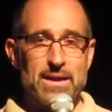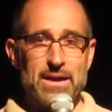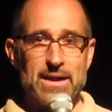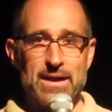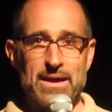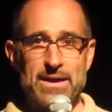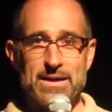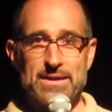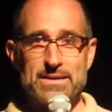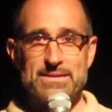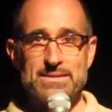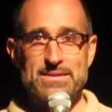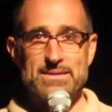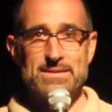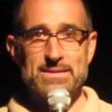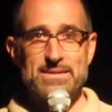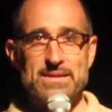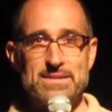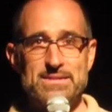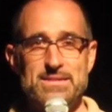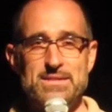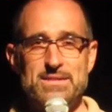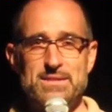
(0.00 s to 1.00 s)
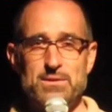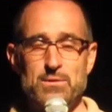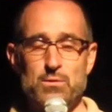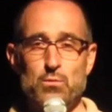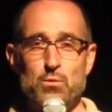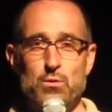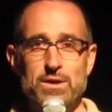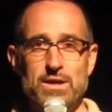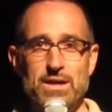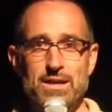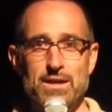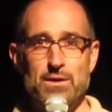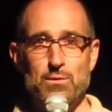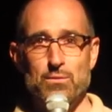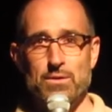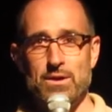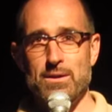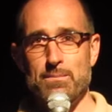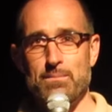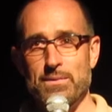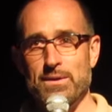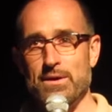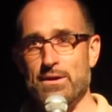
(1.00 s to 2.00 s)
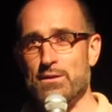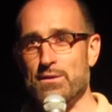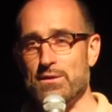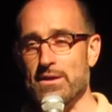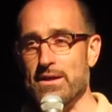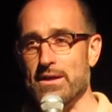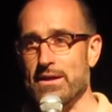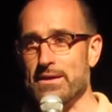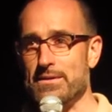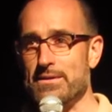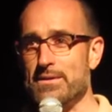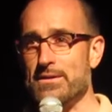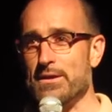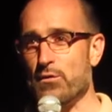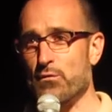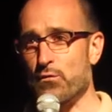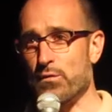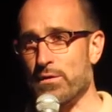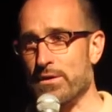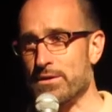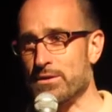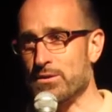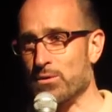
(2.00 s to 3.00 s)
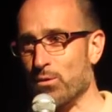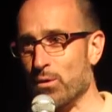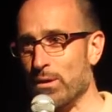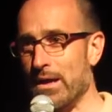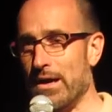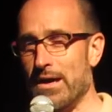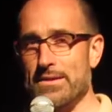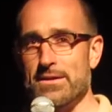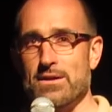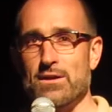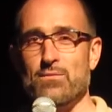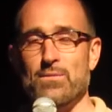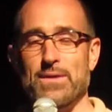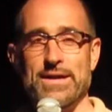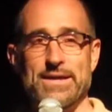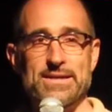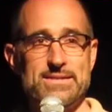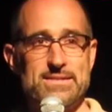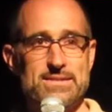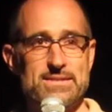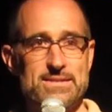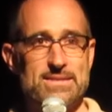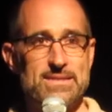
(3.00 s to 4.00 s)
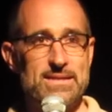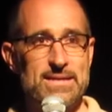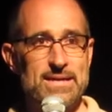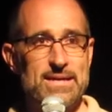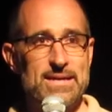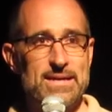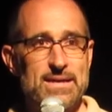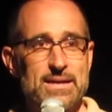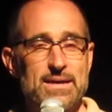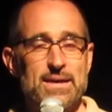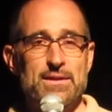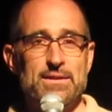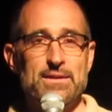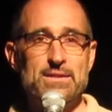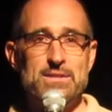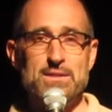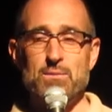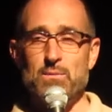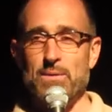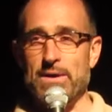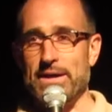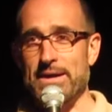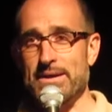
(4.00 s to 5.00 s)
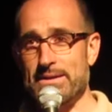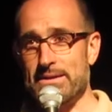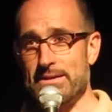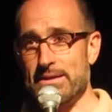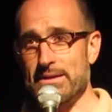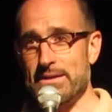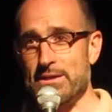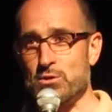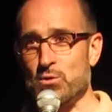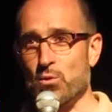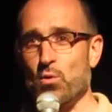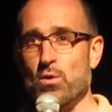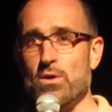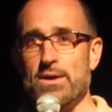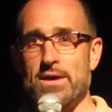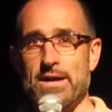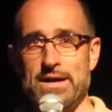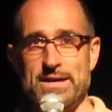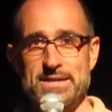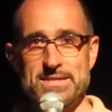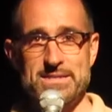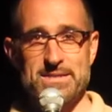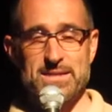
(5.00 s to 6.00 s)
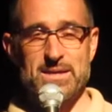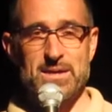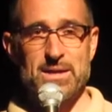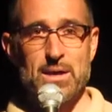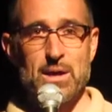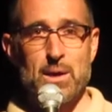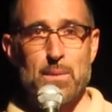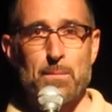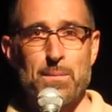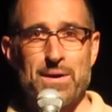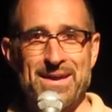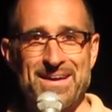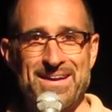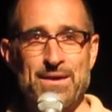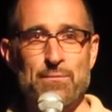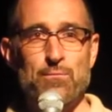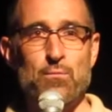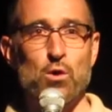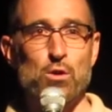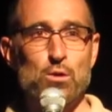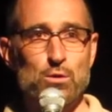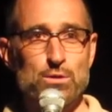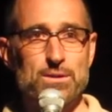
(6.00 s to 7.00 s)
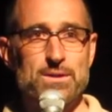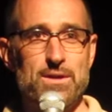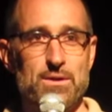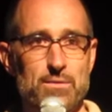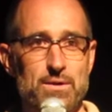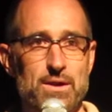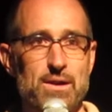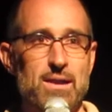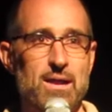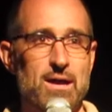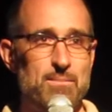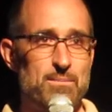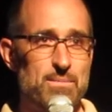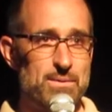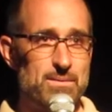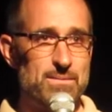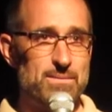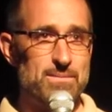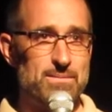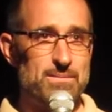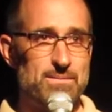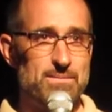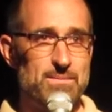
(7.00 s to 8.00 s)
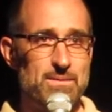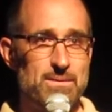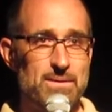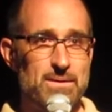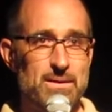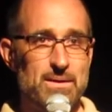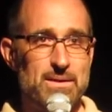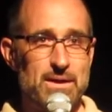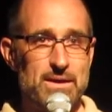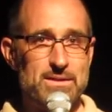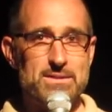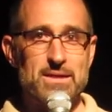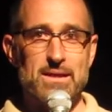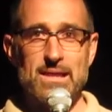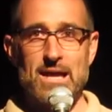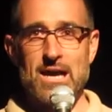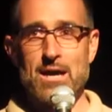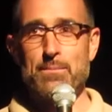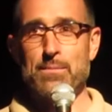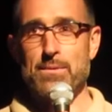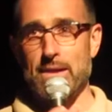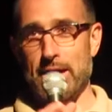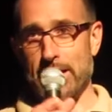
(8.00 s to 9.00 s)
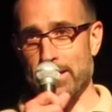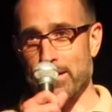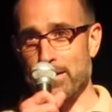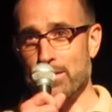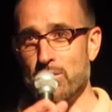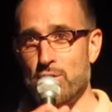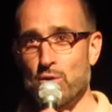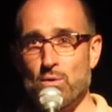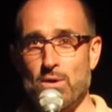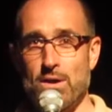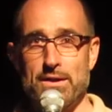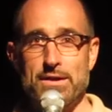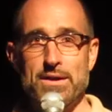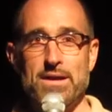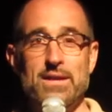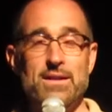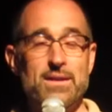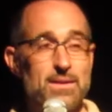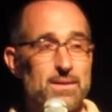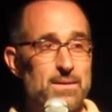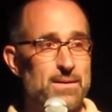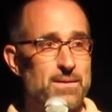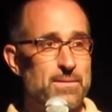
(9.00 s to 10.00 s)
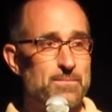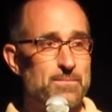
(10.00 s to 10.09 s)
And this is the really, really big thing and the difference to all other events. This event is organized by a voluntary club. It's a club like you are in.